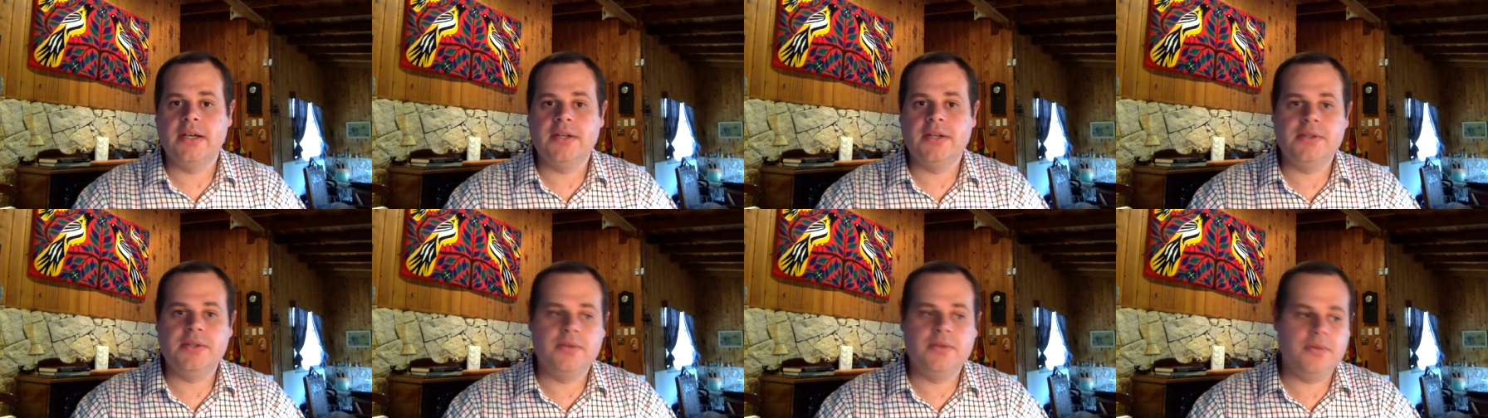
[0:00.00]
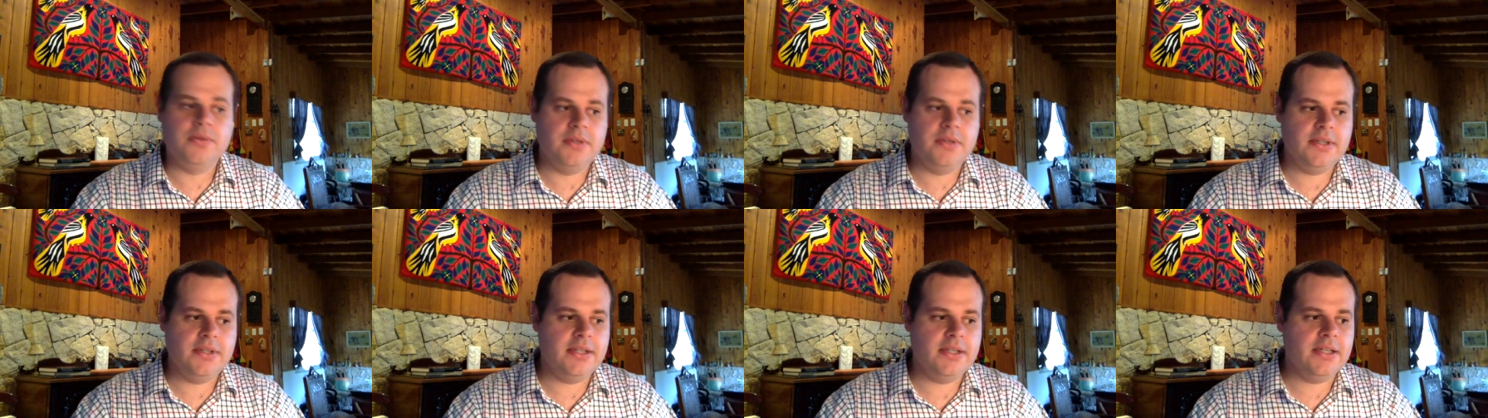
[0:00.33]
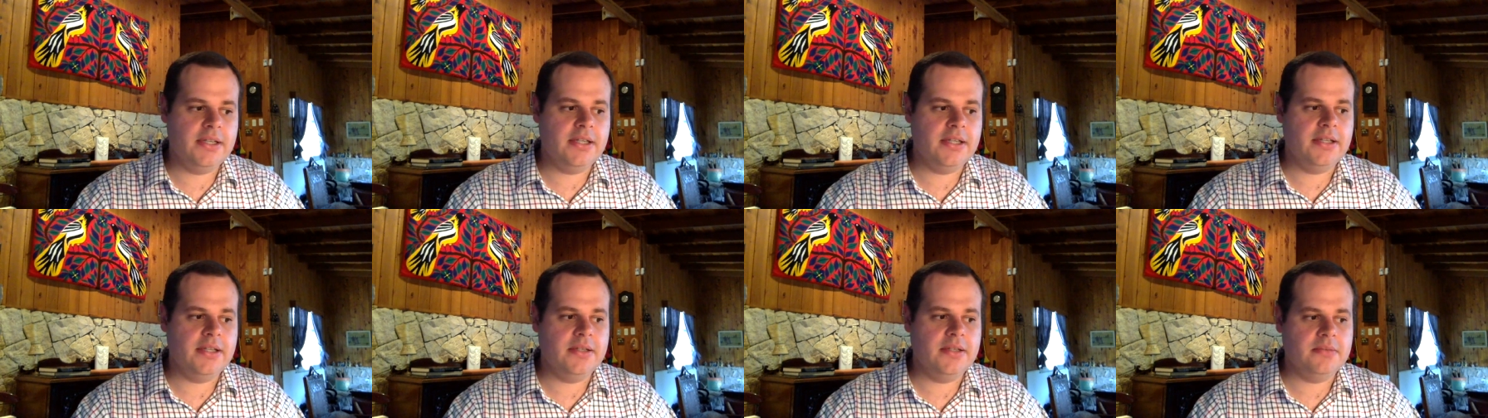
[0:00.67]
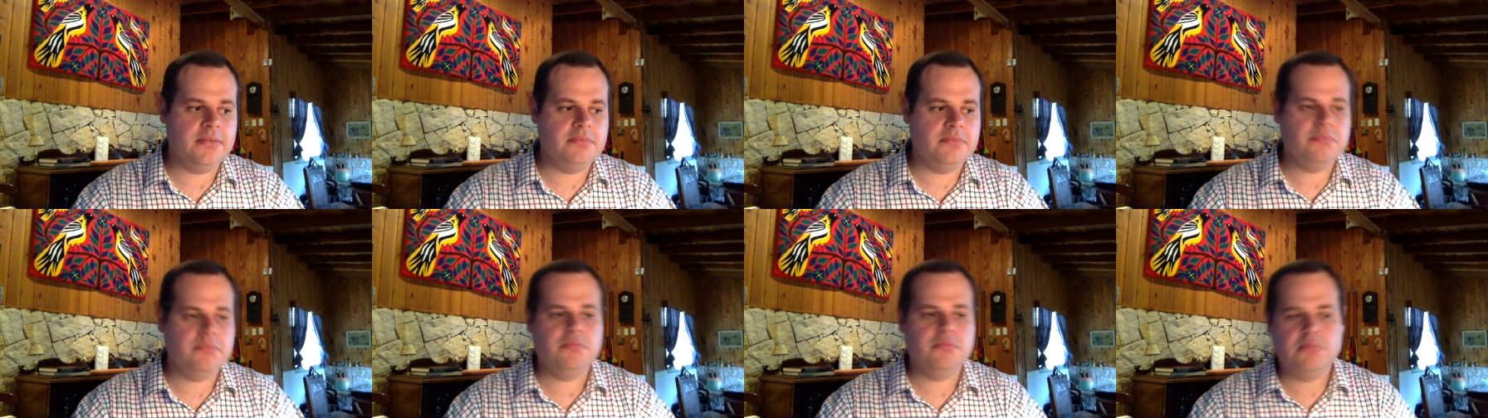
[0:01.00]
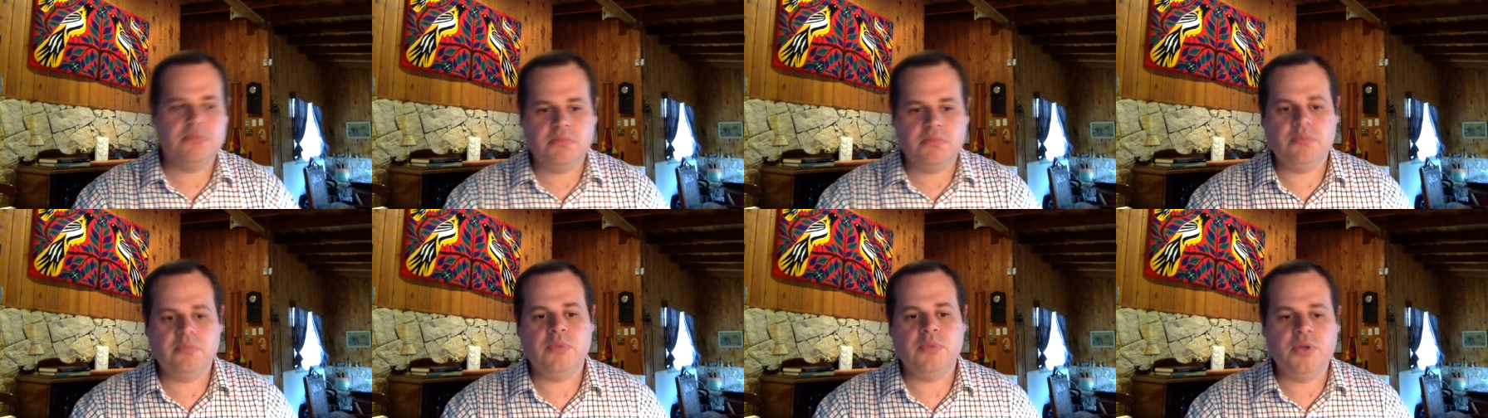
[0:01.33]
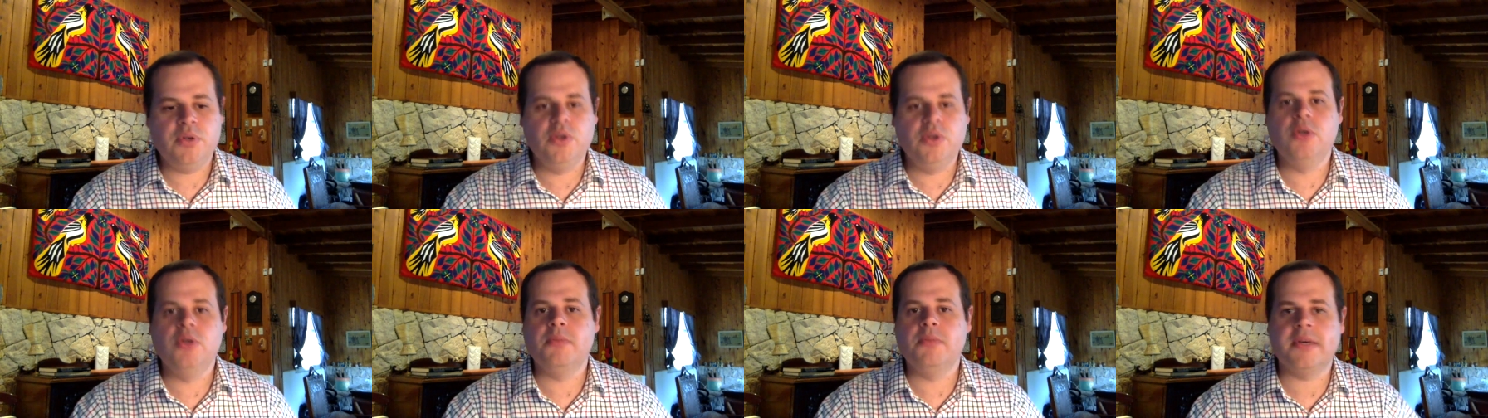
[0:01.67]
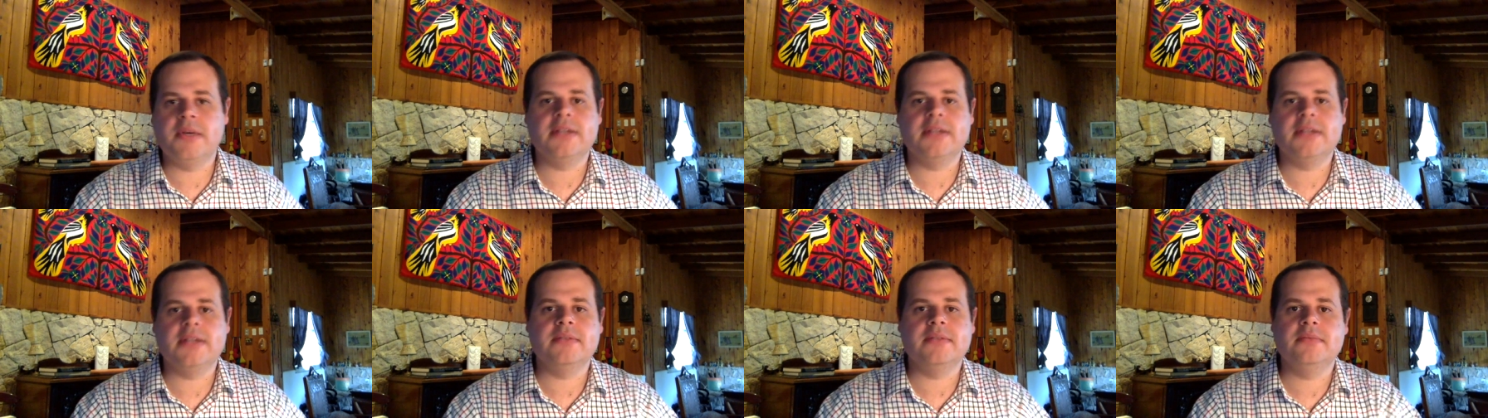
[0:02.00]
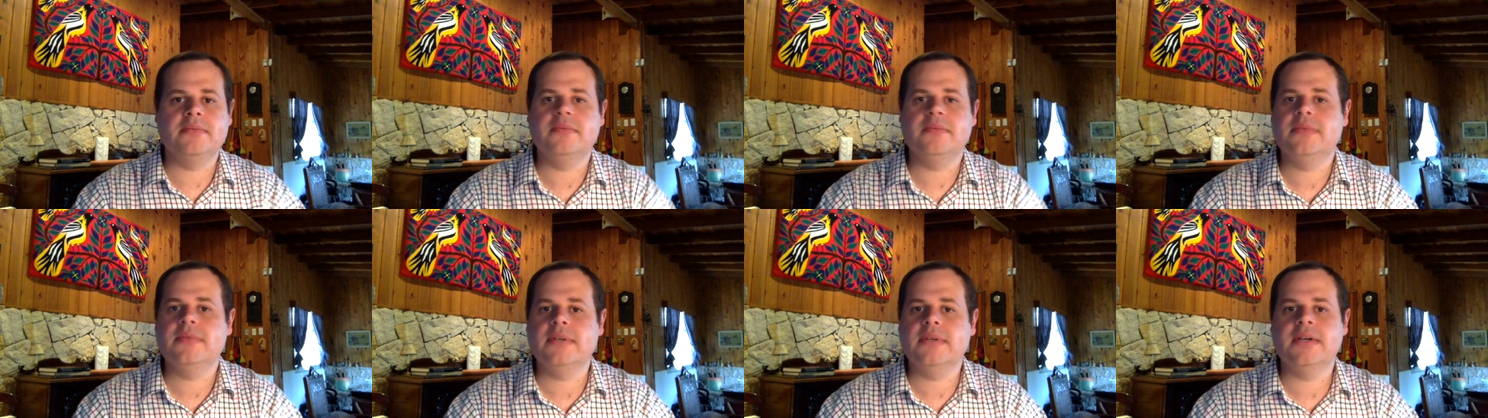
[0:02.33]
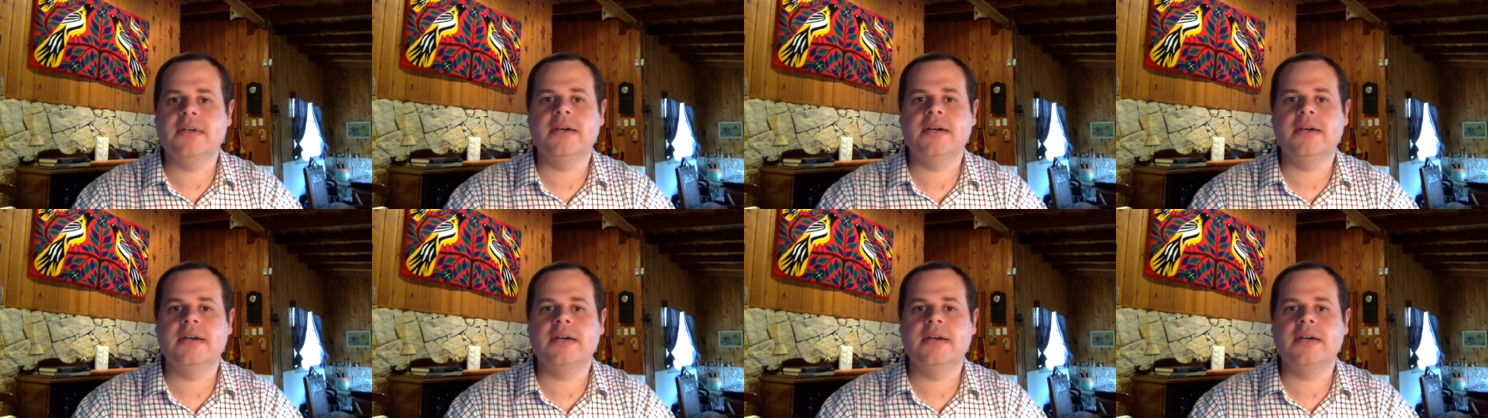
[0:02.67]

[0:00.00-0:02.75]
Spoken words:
to the human